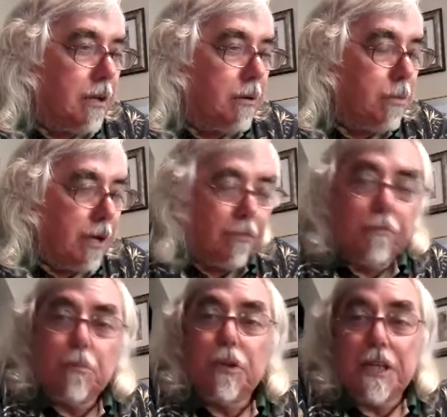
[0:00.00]
Well,
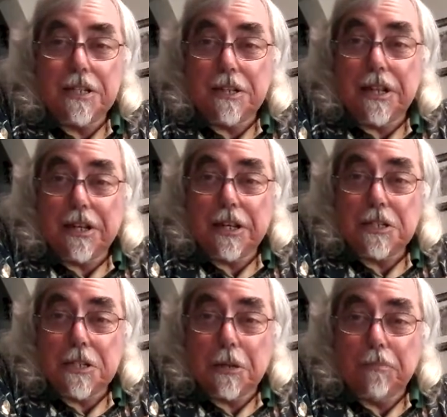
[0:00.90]
we'll get to that
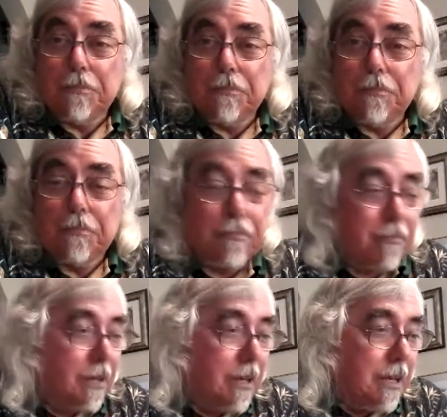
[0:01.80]
next time
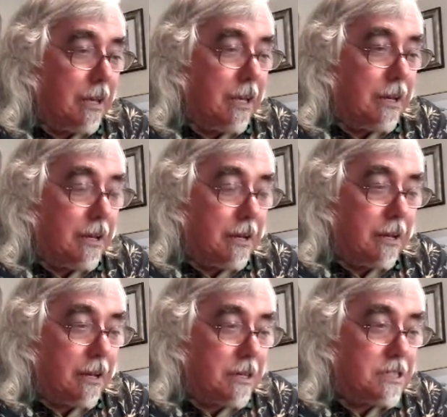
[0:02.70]
in
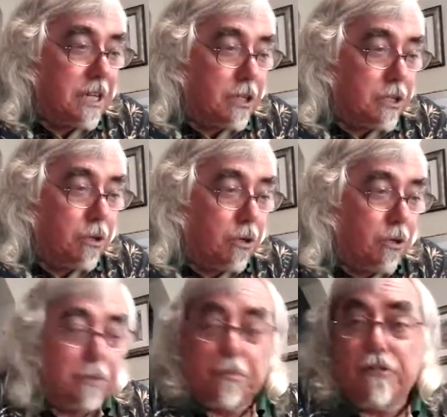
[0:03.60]
a section
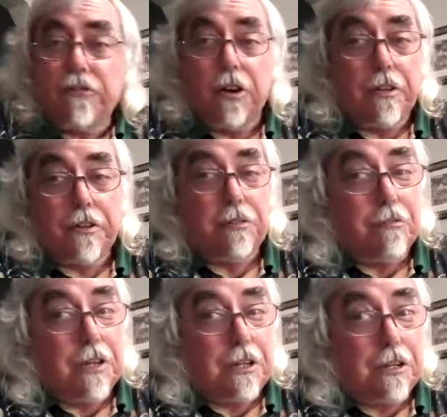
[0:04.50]
called My Father
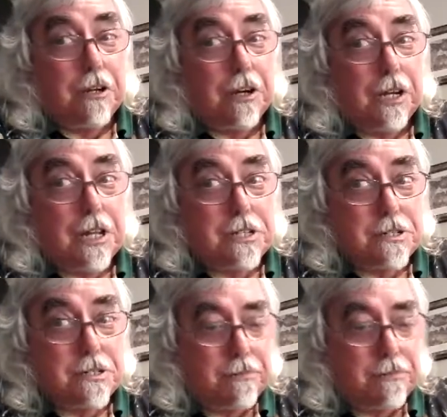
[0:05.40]
Reincarnated.